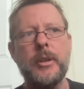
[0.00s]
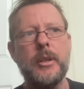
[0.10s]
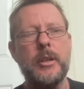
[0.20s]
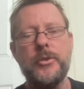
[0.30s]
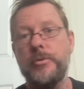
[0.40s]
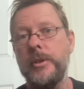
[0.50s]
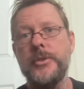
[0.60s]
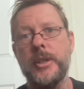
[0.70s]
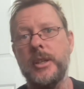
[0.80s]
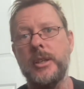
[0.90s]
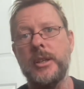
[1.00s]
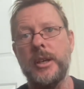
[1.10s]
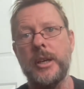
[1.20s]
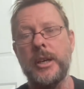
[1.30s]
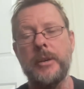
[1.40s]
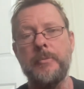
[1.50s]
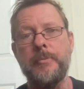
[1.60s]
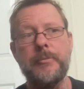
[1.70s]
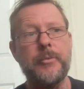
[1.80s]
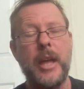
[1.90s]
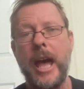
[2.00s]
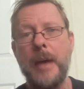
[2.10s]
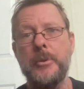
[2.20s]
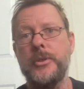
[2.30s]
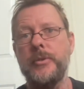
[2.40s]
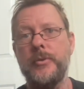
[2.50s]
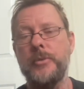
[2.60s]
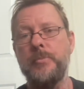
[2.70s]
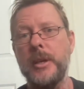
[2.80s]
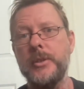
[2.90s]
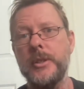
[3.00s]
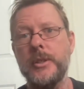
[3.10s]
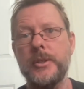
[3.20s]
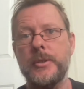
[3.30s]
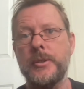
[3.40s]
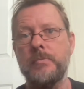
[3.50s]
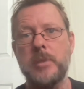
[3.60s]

intrinsic habits of species,